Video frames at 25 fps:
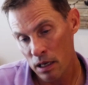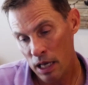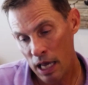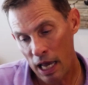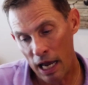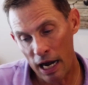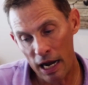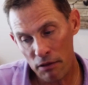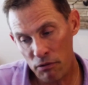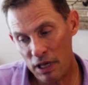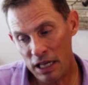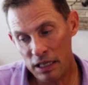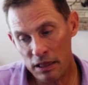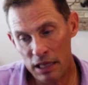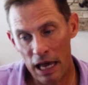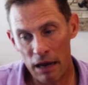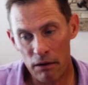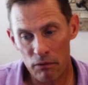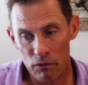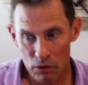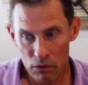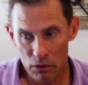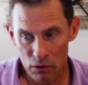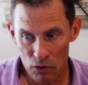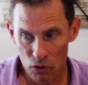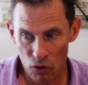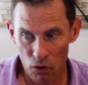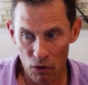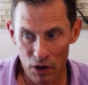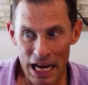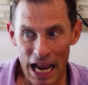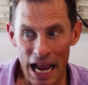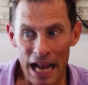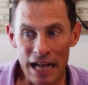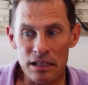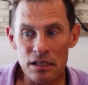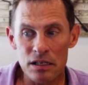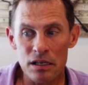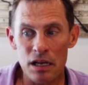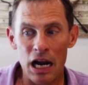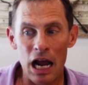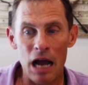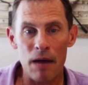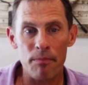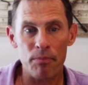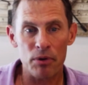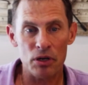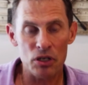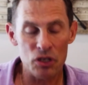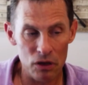And I think that creates an
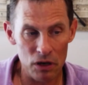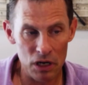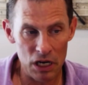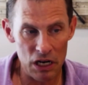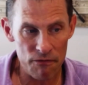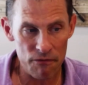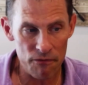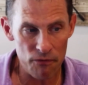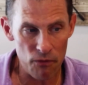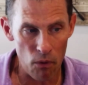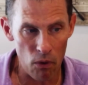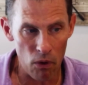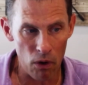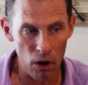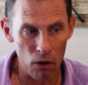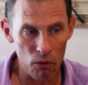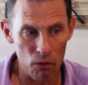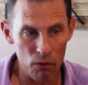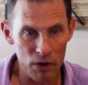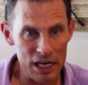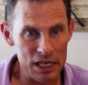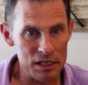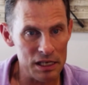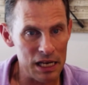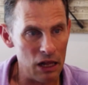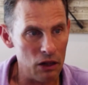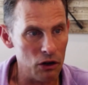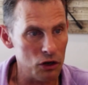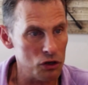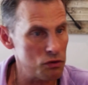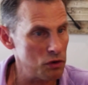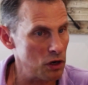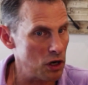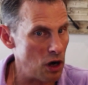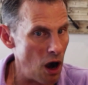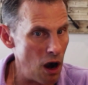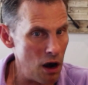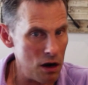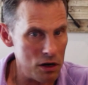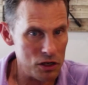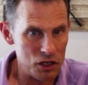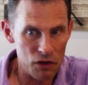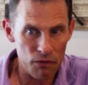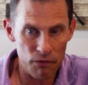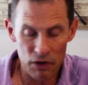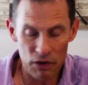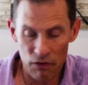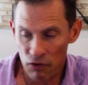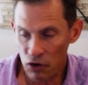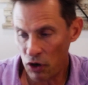opportunity for resellers, regardless
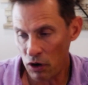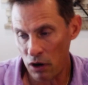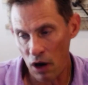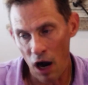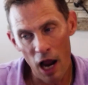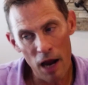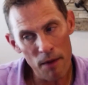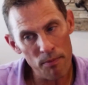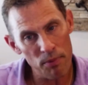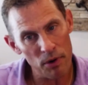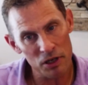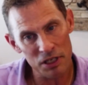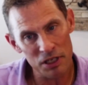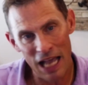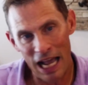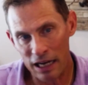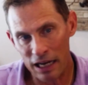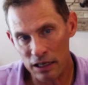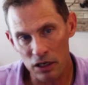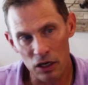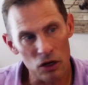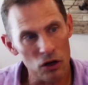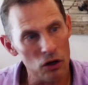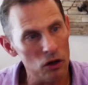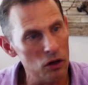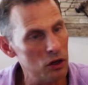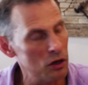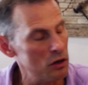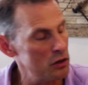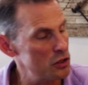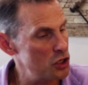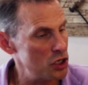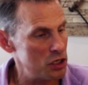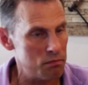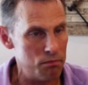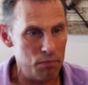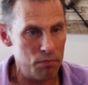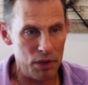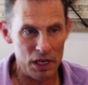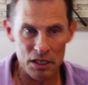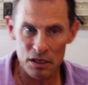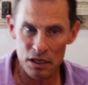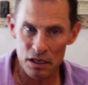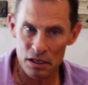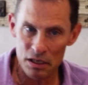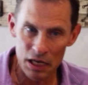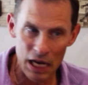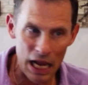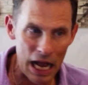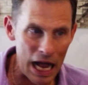of if you're hyper technical or just
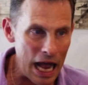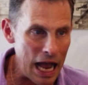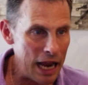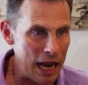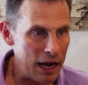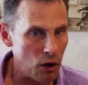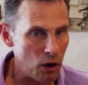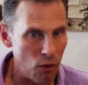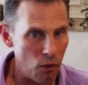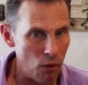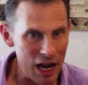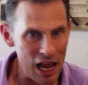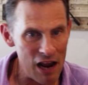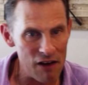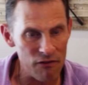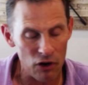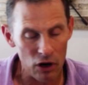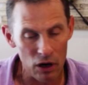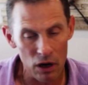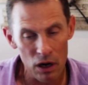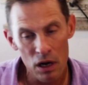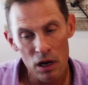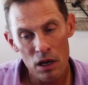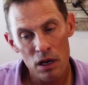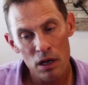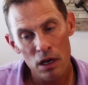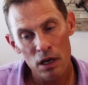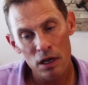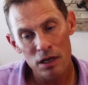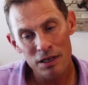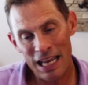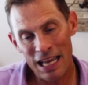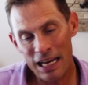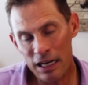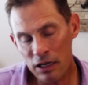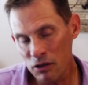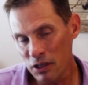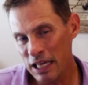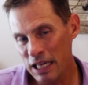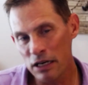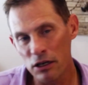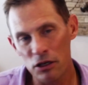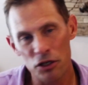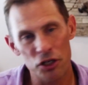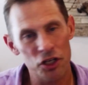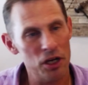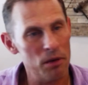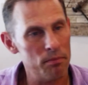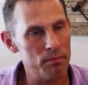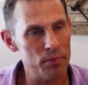business guy or whatever, take a
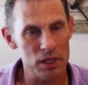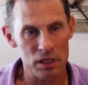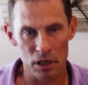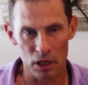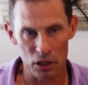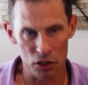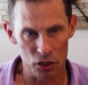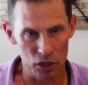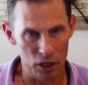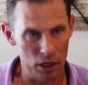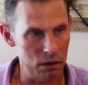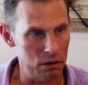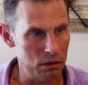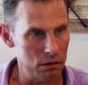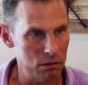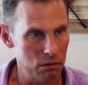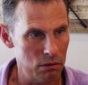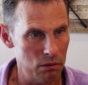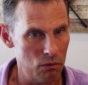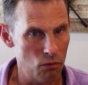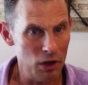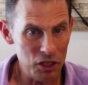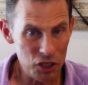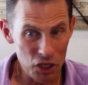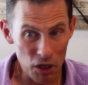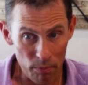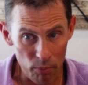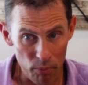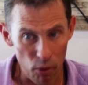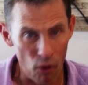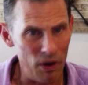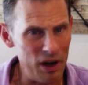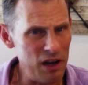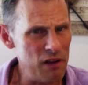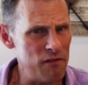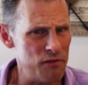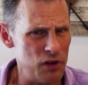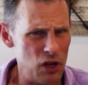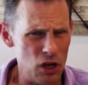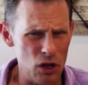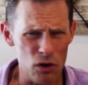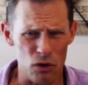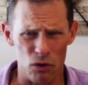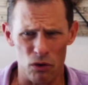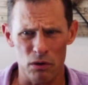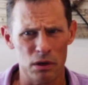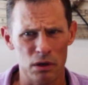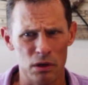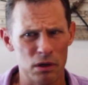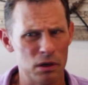leadership position. What's your point of
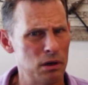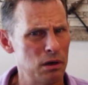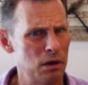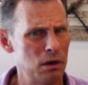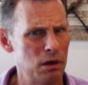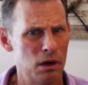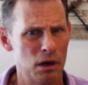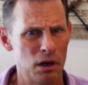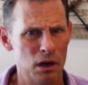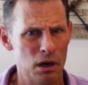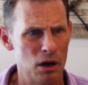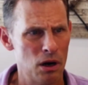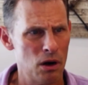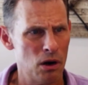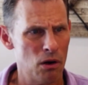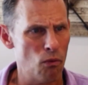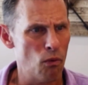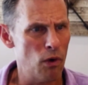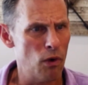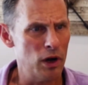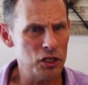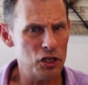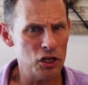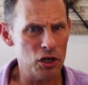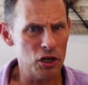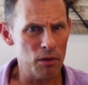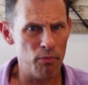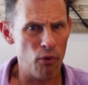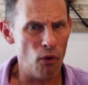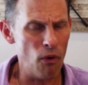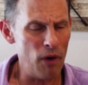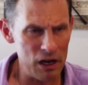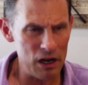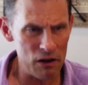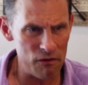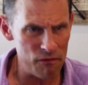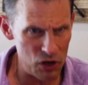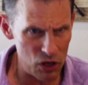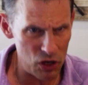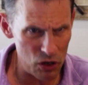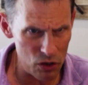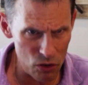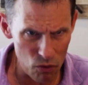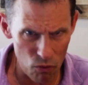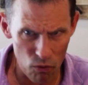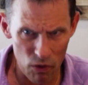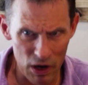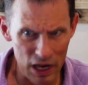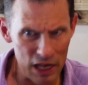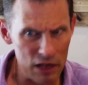view? What's your point of view
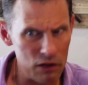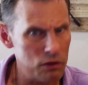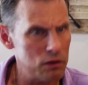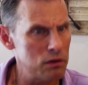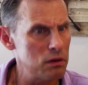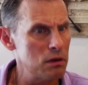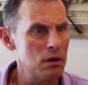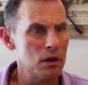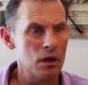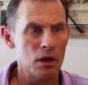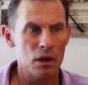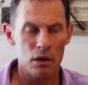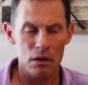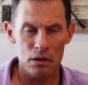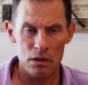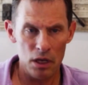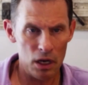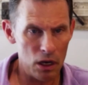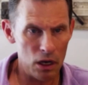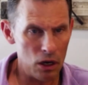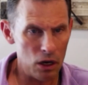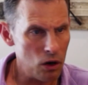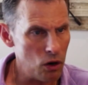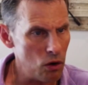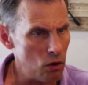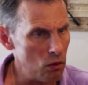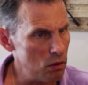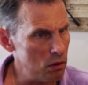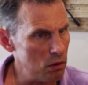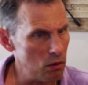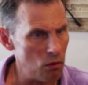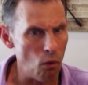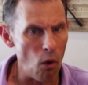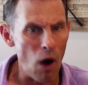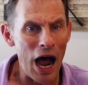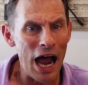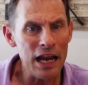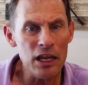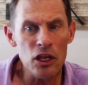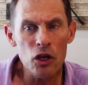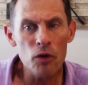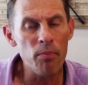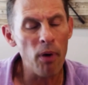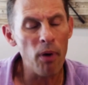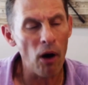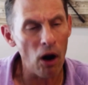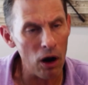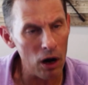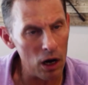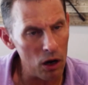with, why you
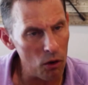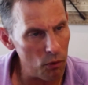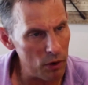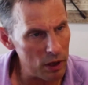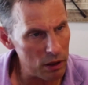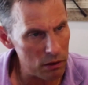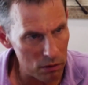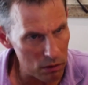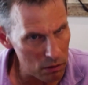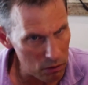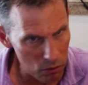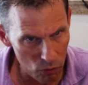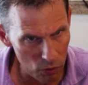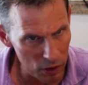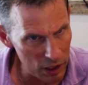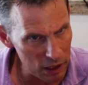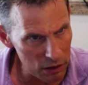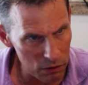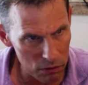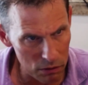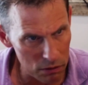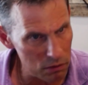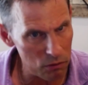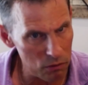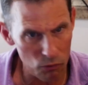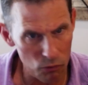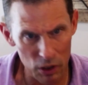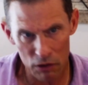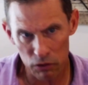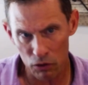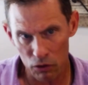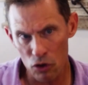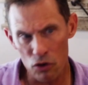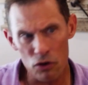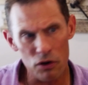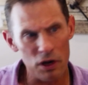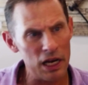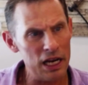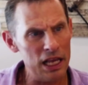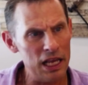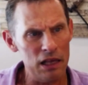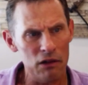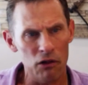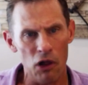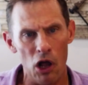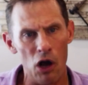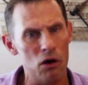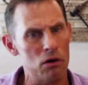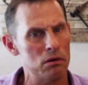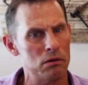partner with Luke at
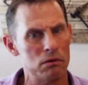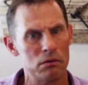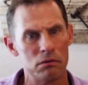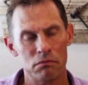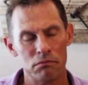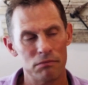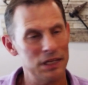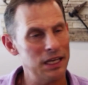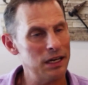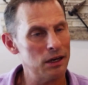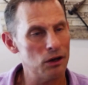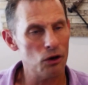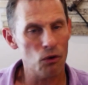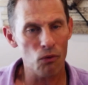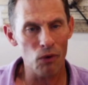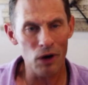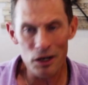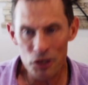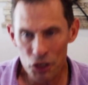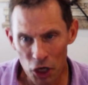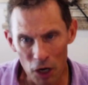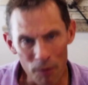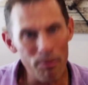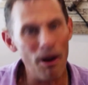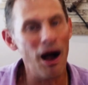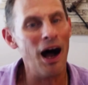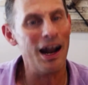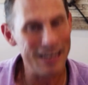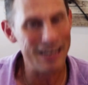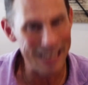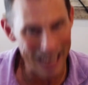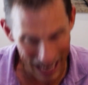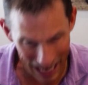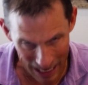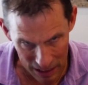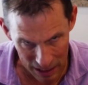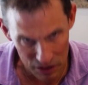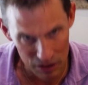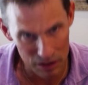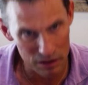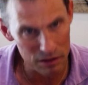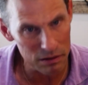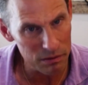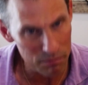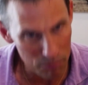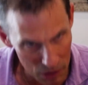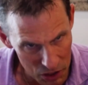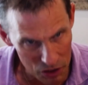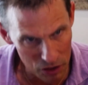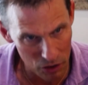Elo? Where's your podcast,
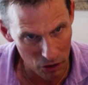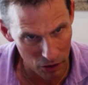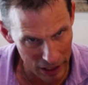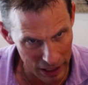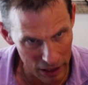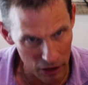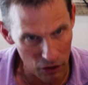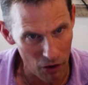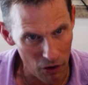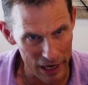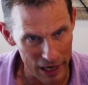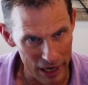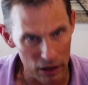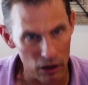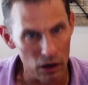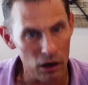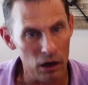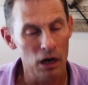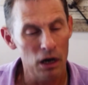Mr. Integrator?